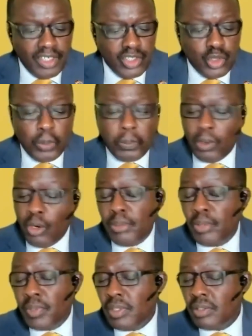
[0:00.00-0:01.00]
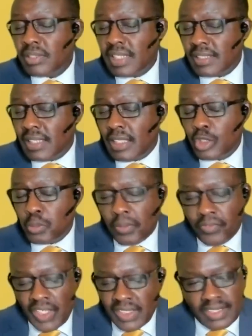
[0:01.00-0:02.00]
you probably will not get any
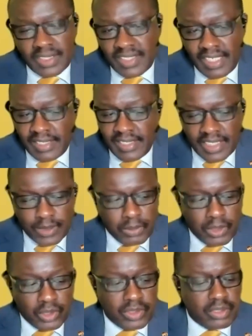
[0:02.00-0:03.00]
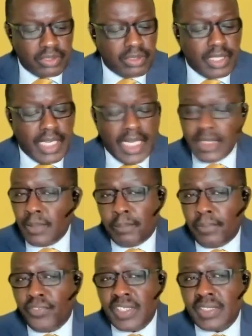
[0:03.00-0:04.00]
supervisor saying yes because as a
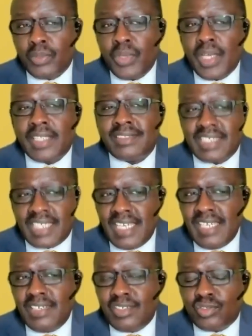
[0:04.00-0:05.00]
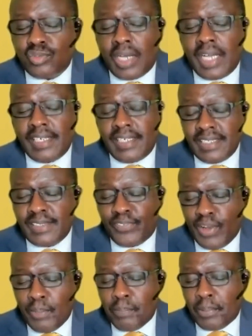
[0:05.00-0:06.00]
professor we are trained to
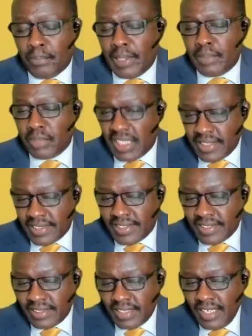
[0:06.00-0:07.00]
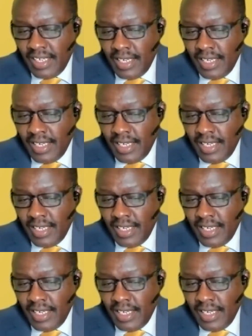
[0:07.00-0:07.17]
identify problem cases